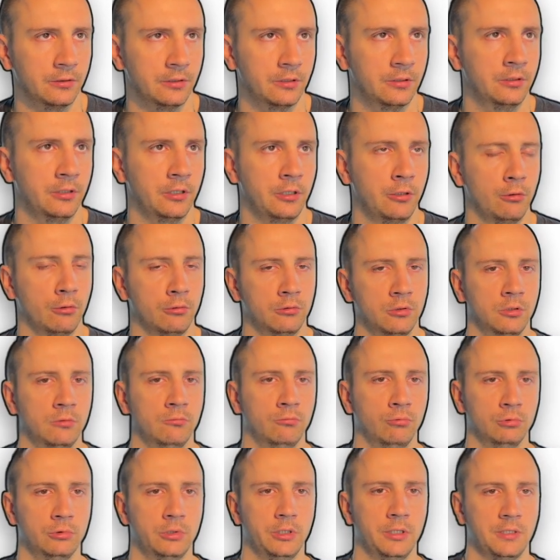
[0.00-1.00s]
Then the kernel
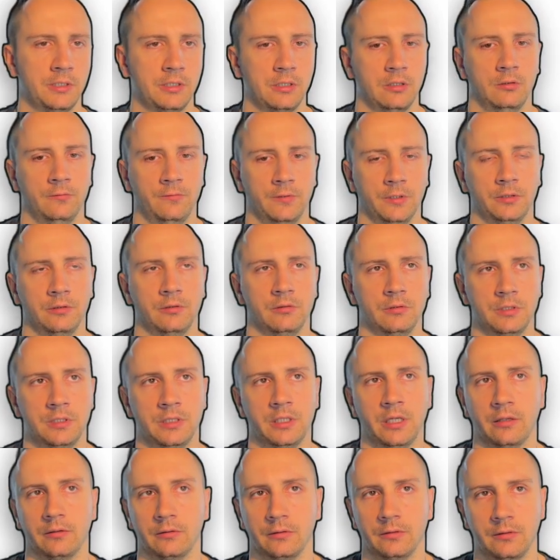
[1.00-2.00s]
would itself
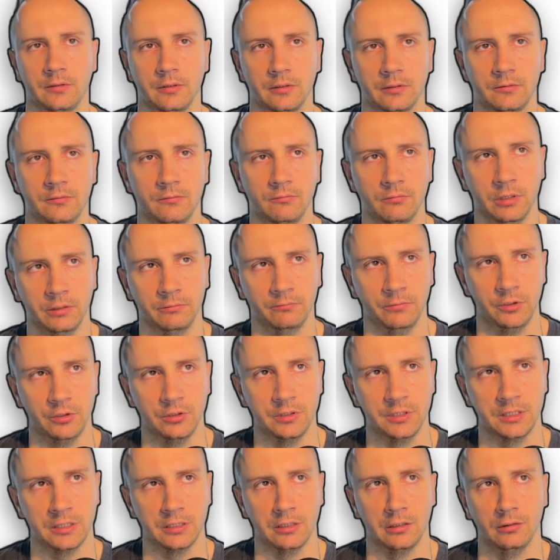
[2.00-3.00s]
understand that the one which
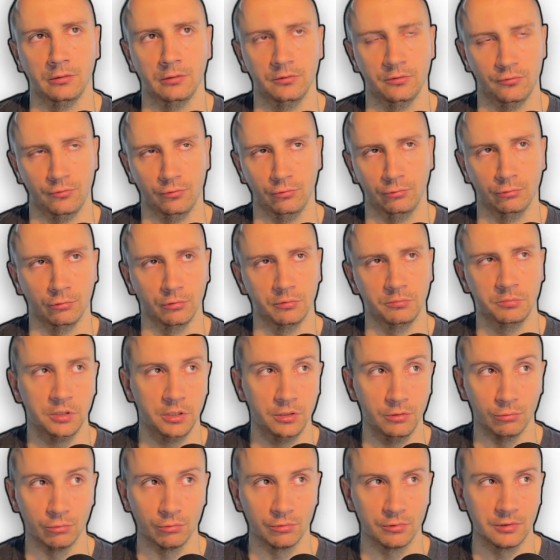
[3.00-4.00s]
is null should not be
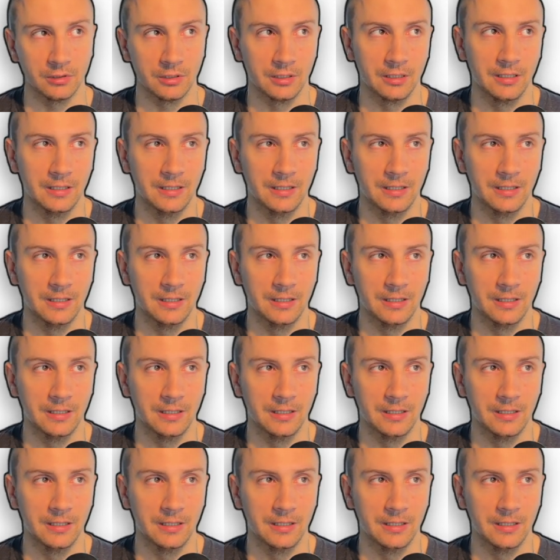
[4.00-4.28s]
used.